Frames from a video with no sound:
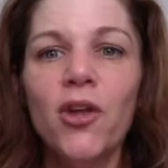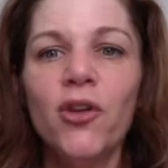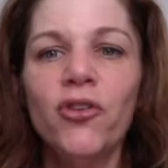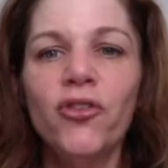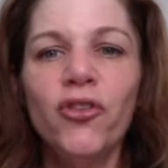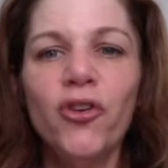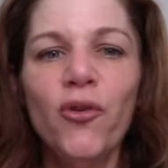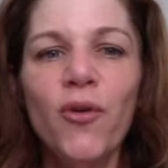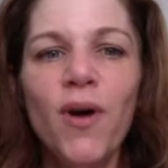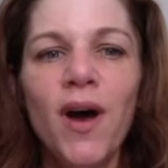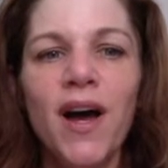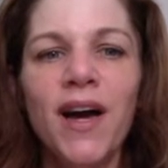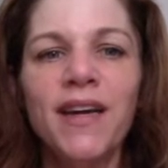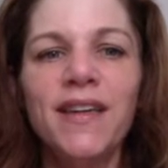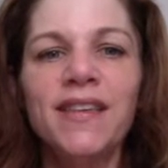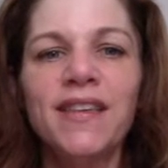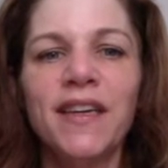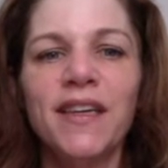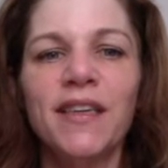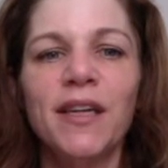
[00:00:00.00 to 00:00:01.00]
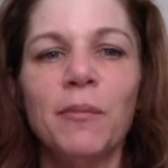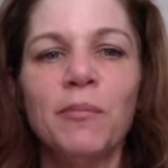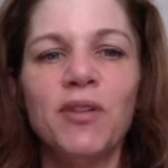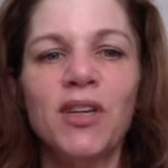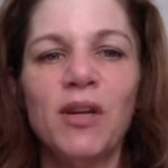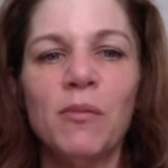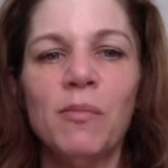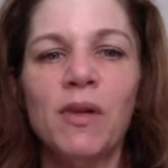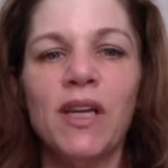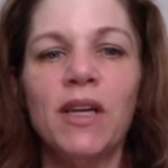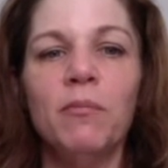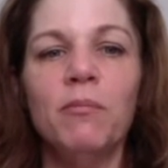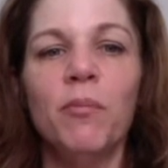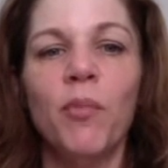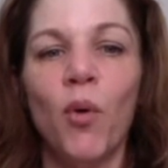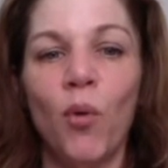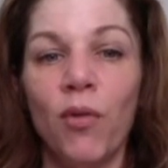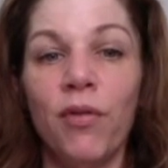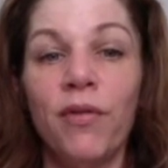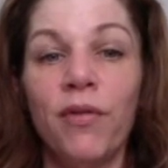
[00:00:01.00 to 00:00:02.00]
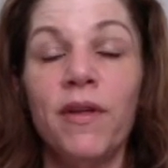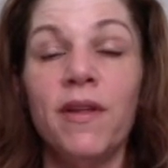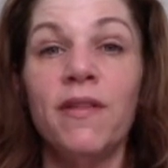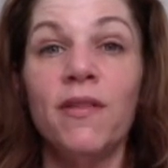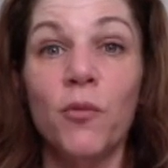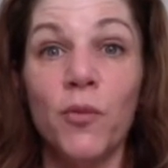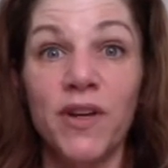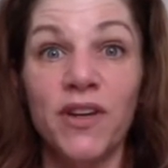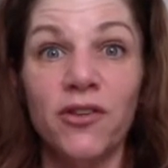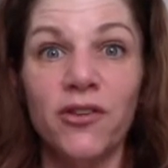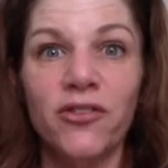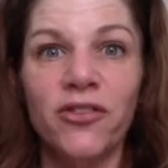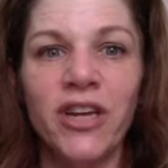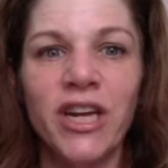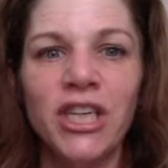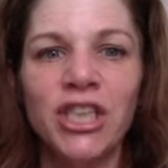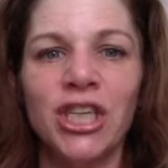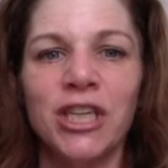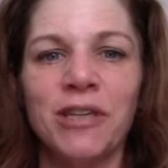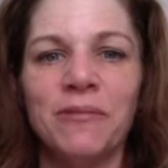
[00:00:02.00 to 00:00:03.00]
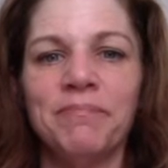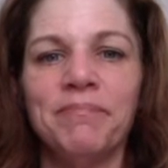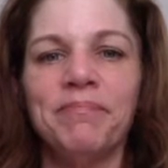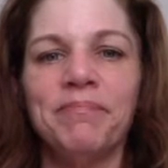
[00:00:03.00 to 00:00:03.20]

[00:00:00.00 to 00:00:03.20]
So I signed up to complete both in the winter session.